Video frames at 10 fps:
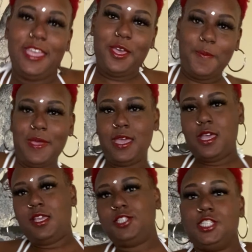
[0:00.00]

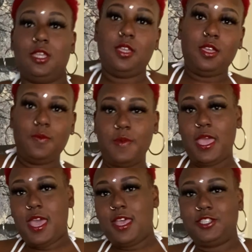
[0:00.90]
Jingle bell, jingle
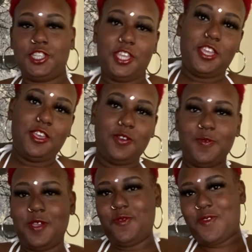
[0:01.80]
bell,
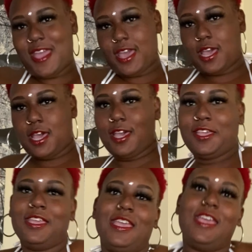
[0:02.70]
jingle bell rock.
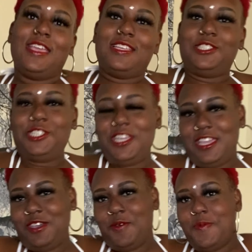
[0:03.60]

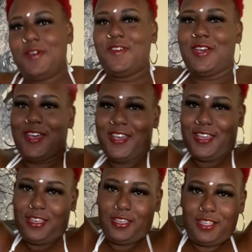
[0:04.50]
Jingle bell
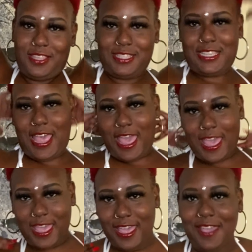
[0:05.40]
all the
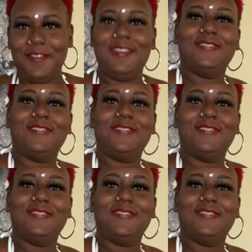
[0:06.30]
time.